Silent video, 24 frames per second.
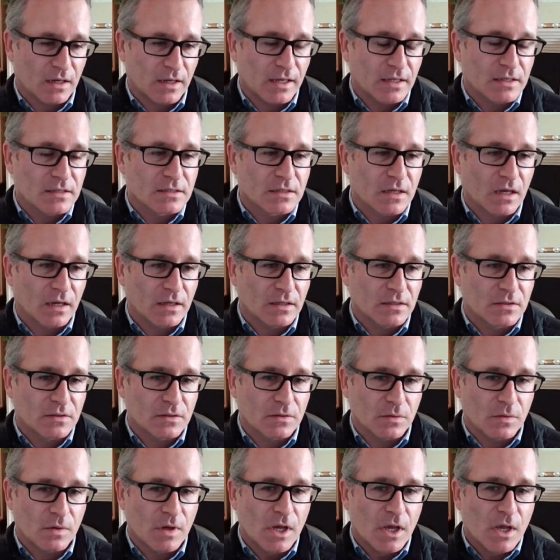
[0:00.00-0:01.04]
insight
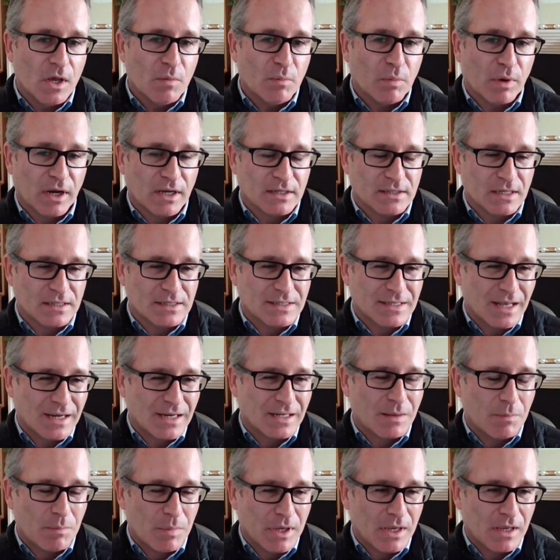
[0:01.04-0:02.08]
to. But as I said
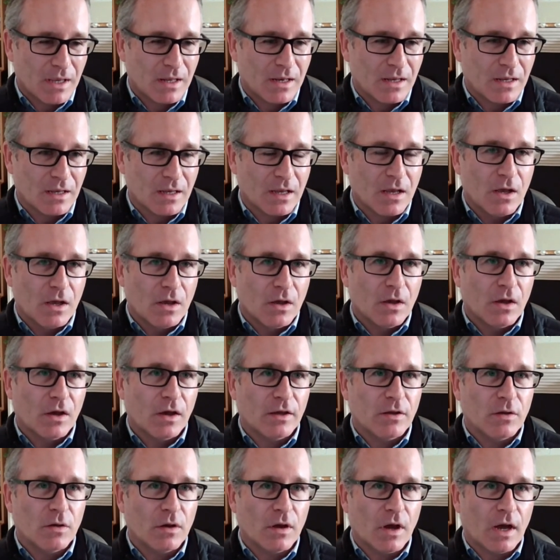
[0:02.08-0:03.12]
at the beginning,
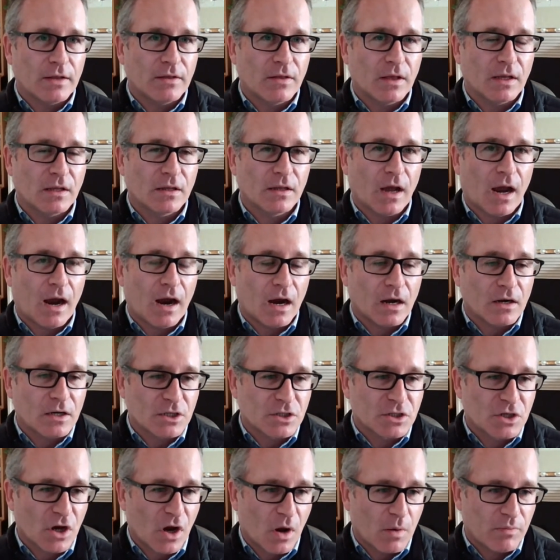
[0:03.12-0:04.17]
I think the
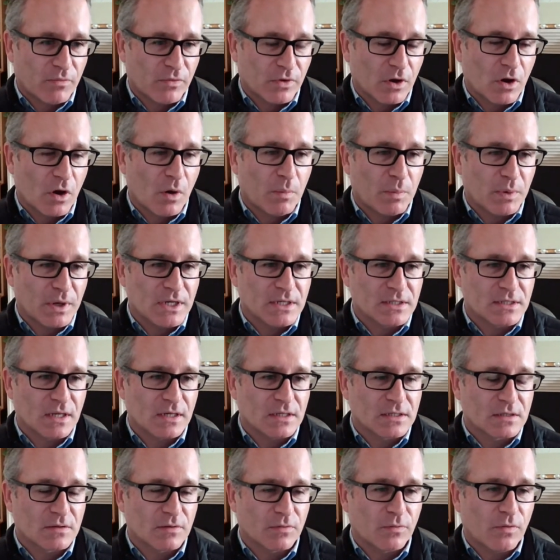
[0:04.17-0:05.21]
hardest job for companies
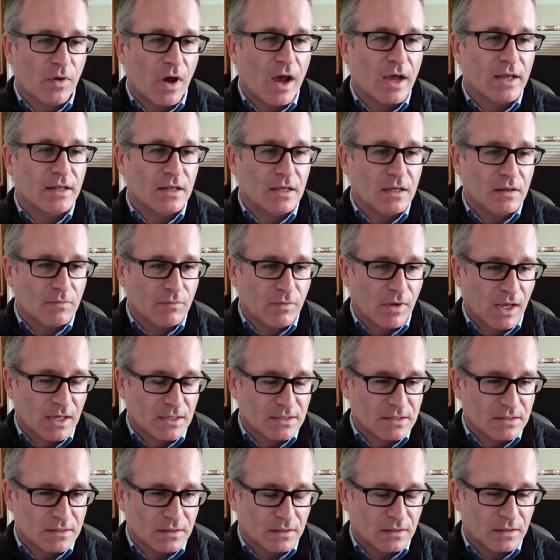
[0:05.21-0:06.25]
is to find the
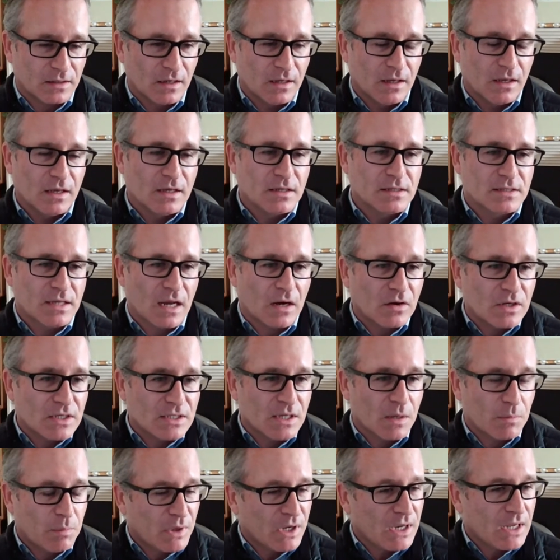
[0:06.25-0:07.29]
investor.
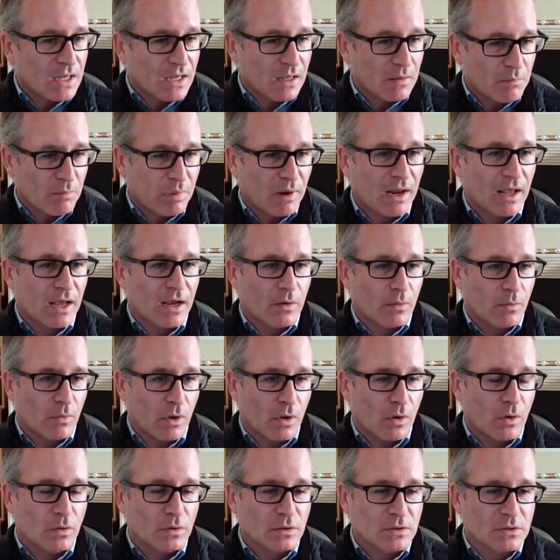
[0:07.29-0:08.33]
Serendipity can play a
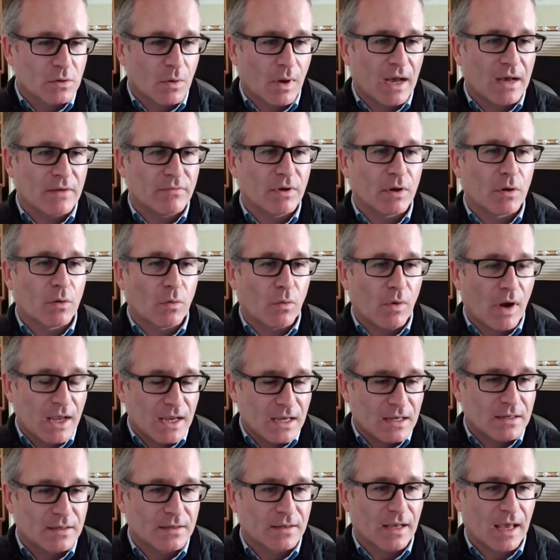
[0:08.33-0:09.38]
role. So have a
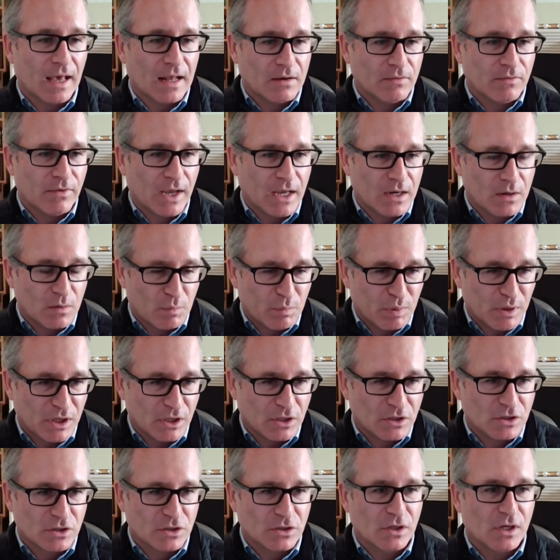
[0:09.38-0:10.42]
great elevator
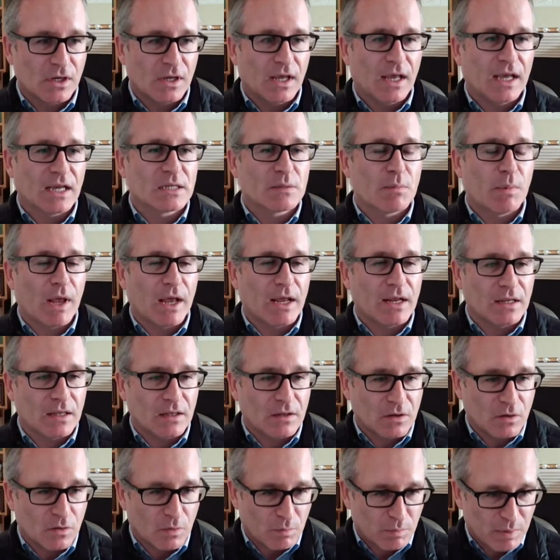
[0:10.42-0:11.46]
pitch
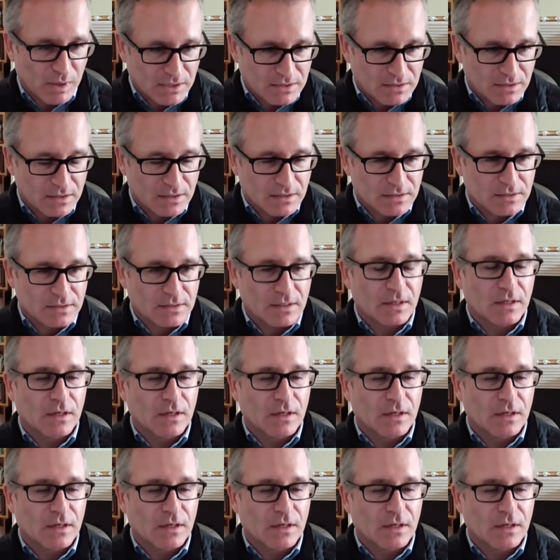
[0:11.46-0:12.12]
explaining your business